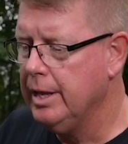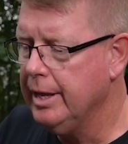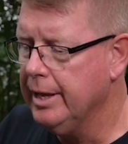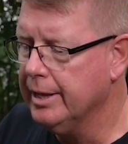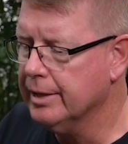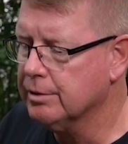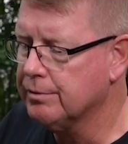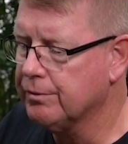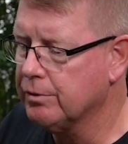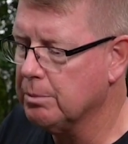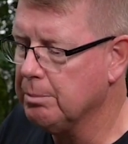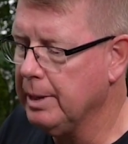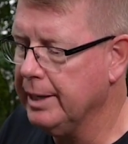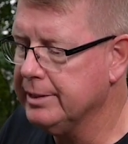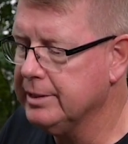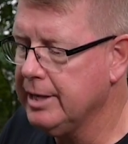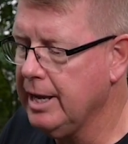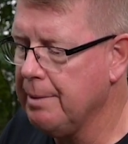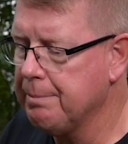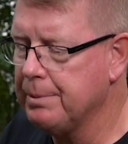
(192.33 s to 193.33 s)
is for my
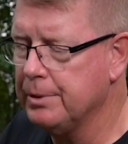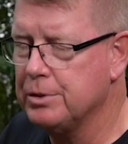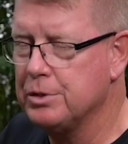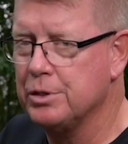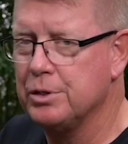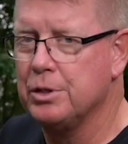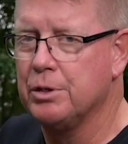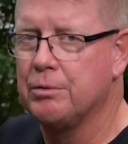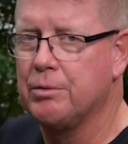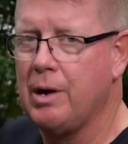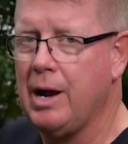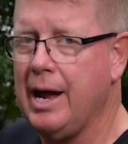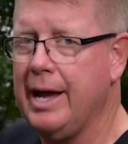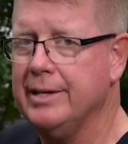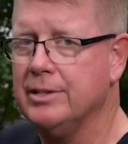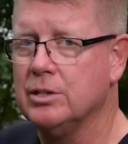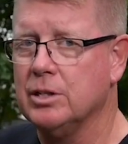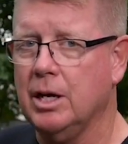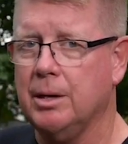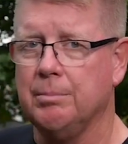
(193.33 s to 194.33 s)
temperature to
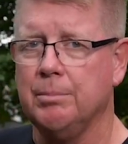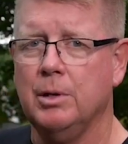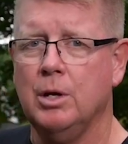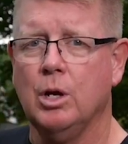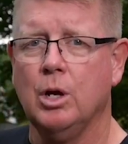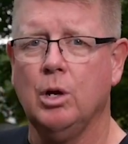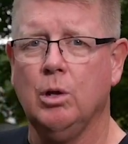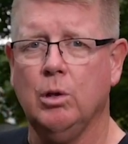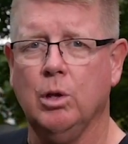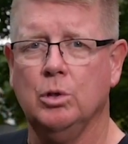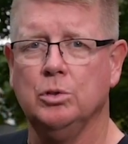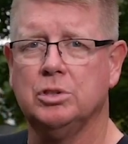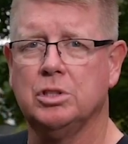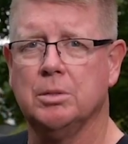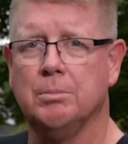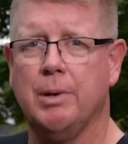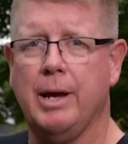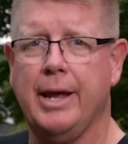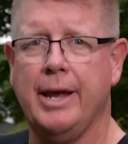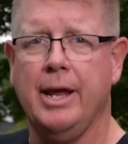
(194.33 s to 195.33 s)
rise up close to
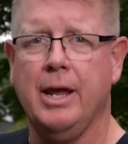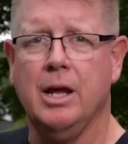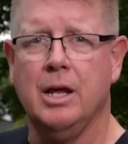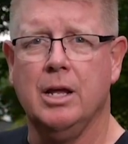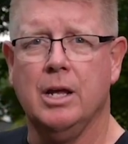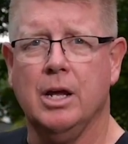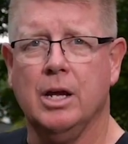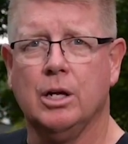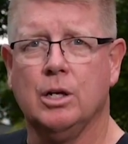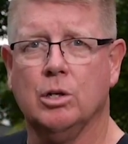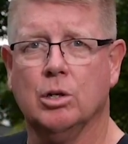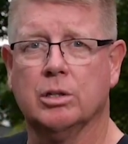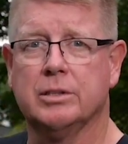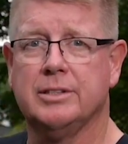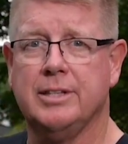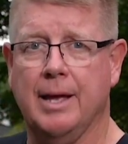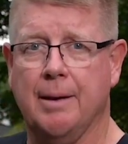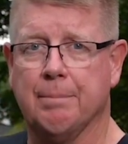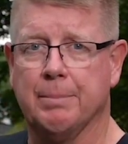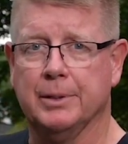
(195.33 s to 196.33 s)
my cook
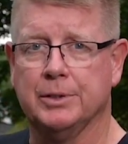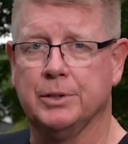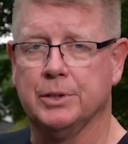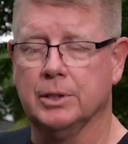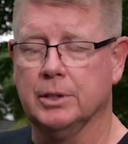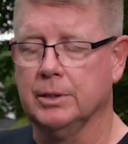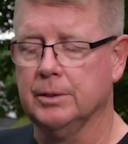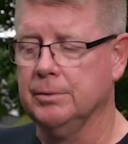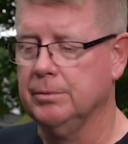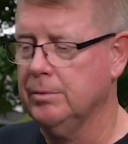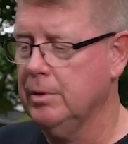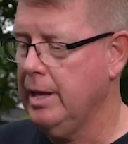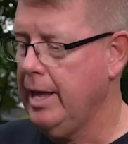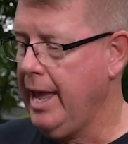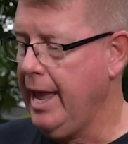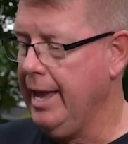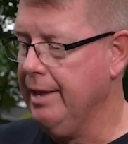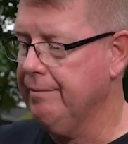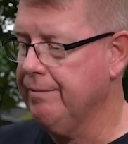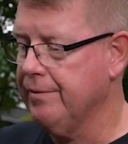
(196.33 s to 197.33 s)
temperature
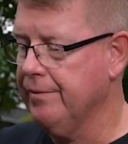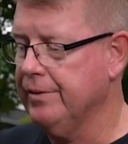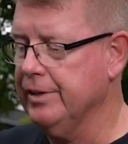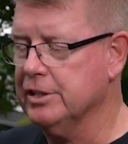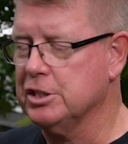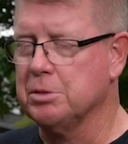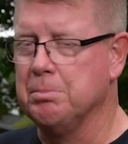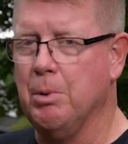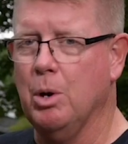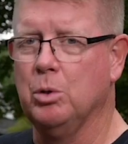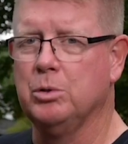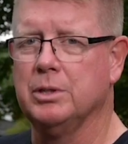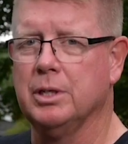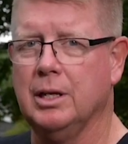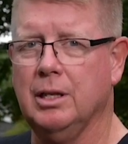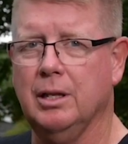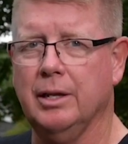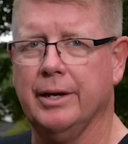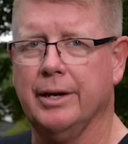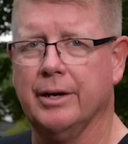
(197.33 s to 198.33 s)
and for this smoke to
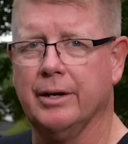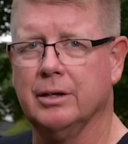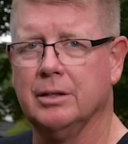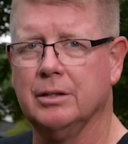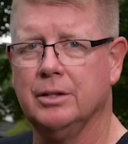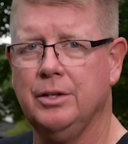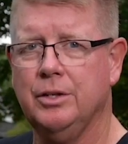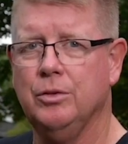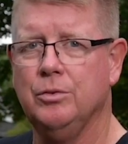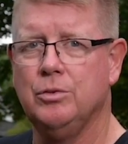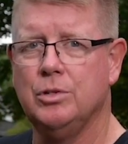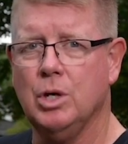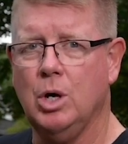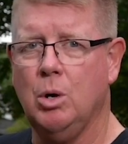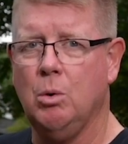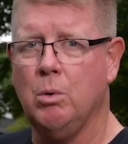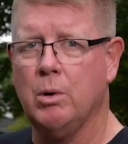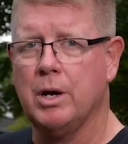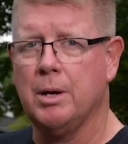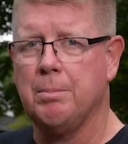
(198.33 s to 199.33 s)
clear. You
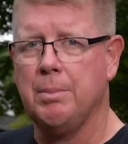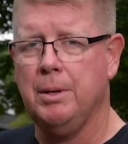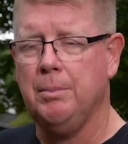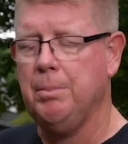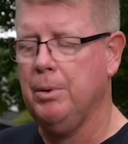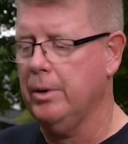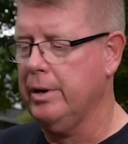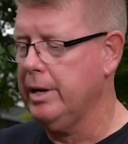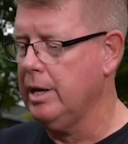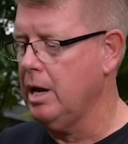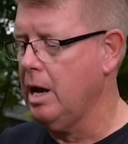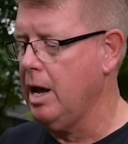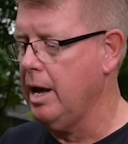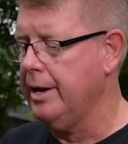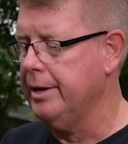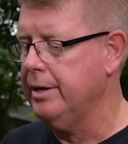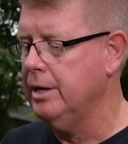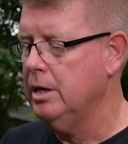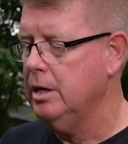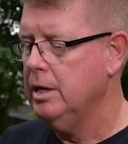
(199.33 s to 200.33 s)
don't want to be putting
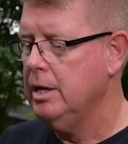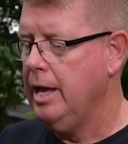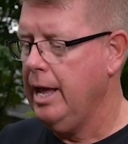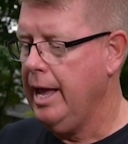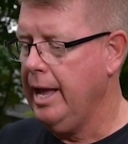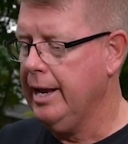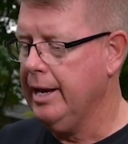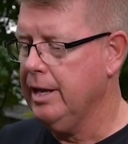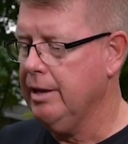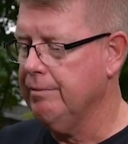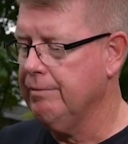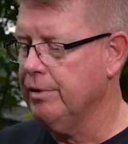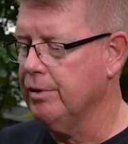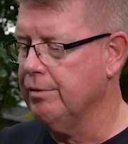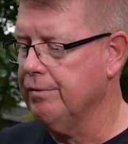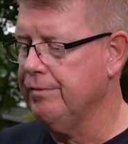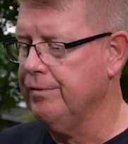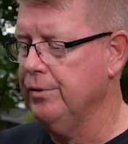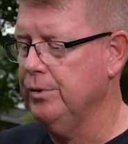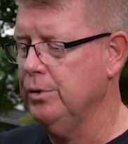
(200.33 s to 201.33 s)
on any of
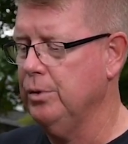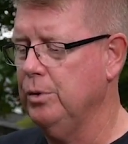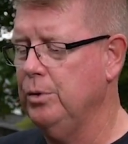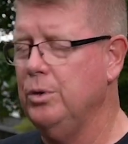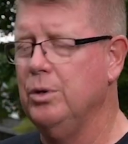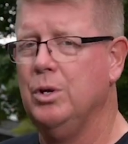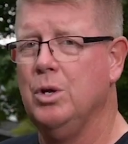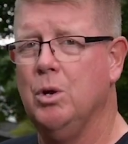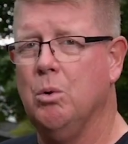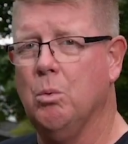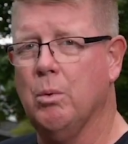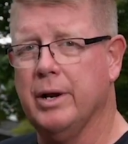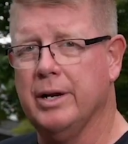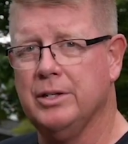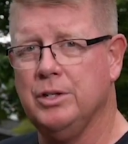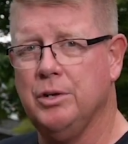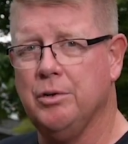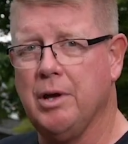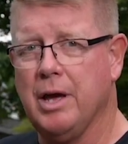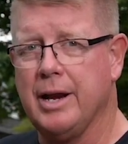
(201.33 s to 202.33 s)
your food when
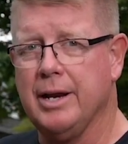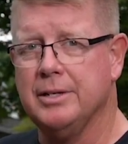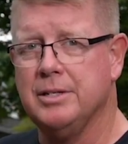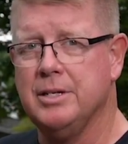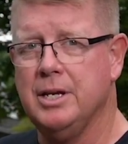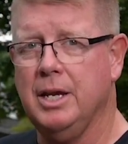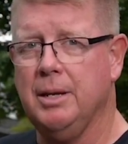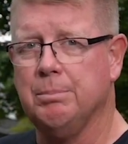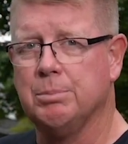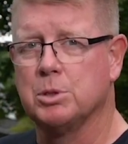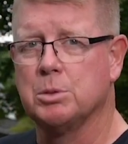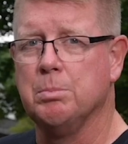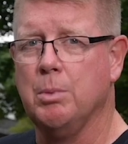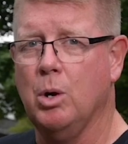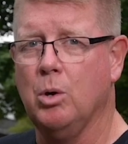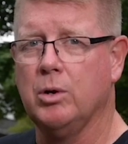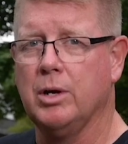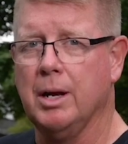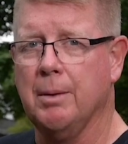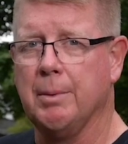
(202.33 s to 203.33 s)
you've got a deep
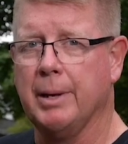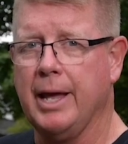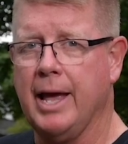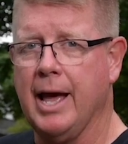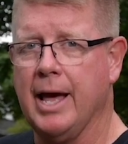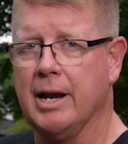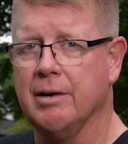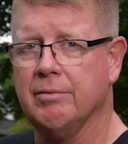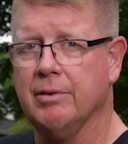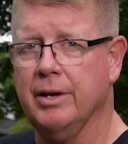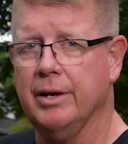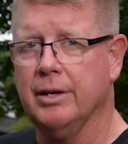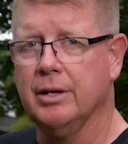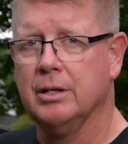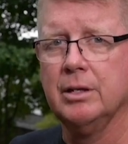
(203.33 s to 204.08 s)
smoke coming out of it.